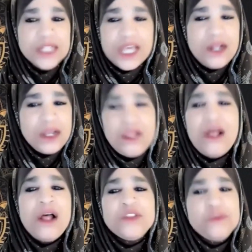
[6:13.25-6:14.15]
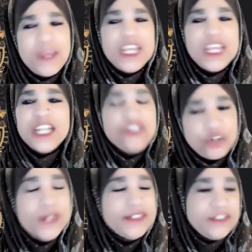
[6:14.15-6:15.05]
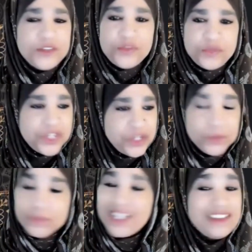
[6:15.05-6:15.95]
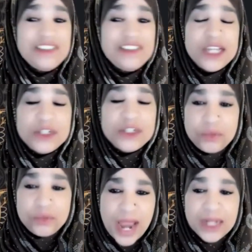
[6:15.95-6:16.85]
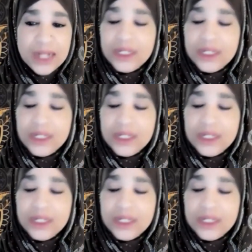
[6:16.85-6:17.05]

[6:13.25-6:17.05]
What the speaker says: that Allah is making choices for you. This is incorrect.